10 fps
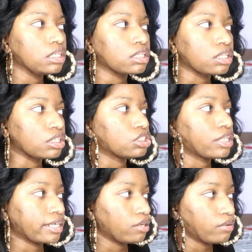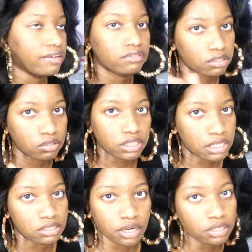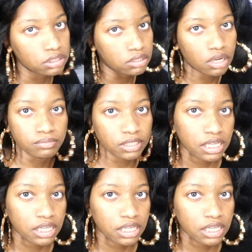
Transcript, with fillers: English like I don't have none of those classes I already took um,